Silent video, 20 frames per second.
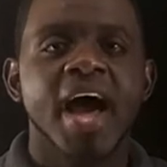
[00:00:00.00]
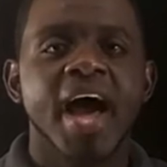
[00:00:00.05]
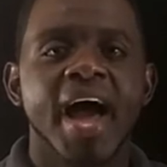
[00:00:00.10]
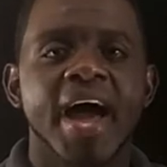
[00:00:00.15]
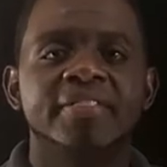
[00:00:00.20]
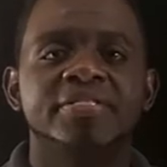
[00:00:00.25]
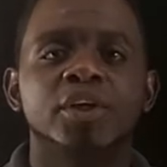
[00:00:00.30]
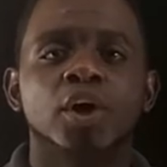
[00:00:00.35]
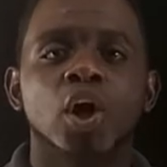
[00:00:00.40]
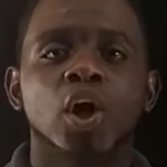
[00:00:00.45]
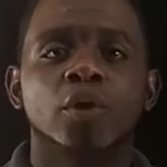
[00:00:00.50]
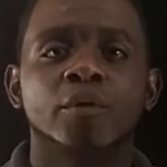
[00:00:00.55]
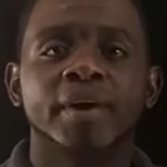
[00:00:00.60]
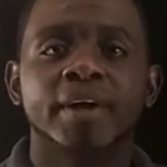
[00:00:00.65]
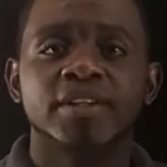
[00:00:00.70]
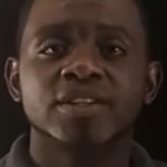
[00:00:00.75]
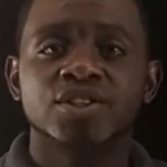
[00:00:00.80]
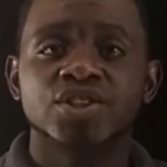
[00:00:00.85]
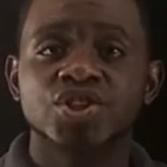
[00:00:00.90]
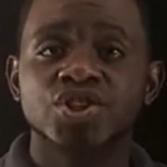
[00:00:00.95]
and the
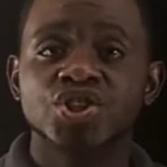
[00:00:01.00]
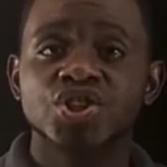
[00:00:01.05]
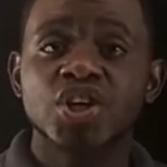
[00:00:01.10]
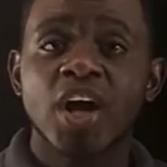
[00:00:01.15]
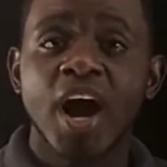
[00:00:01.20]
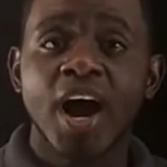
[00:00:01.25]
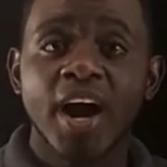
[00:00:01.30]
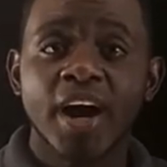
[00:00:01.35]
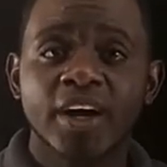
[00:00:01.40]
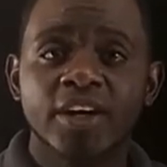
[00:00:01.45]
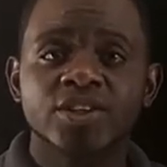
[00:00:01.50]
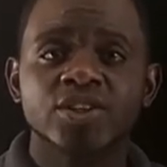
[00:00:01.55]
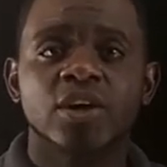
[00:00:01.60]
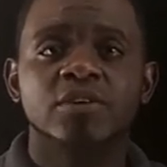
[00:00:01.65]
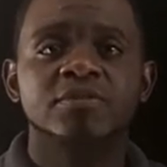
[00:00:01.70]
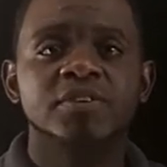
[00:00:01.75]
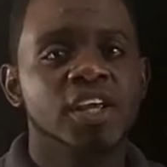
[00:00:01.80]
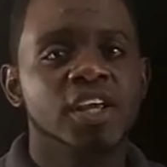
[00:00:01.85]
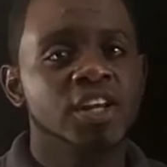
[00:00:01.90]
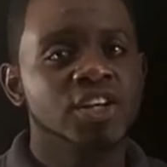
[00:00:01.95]
correct charge
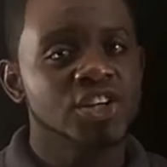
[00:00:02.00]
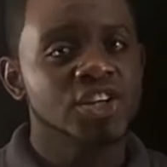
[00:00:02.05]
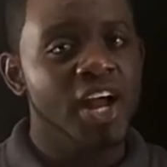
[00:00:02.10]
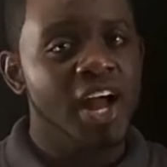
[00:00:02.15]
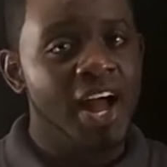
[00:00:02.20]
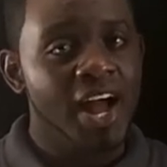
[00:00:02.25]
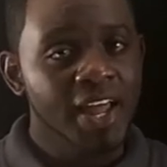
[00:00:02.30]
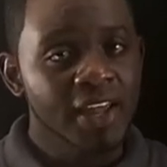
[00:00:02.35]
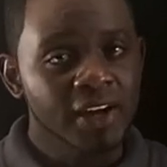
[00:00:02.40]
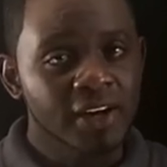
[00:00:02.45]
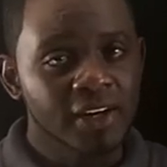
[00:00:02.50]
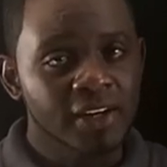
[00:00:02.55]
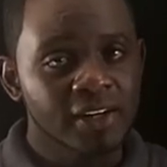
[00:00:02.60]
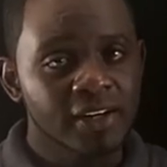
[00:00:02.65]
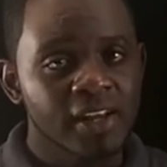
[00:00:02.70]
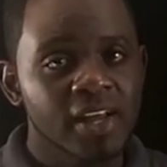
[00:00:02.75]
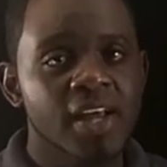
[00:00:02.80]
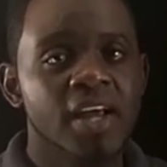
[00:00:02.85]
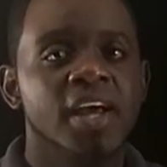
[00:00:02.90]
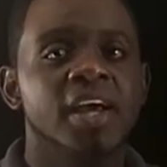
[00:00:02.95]
of each
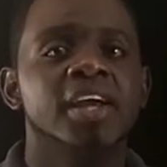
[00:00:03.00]
ion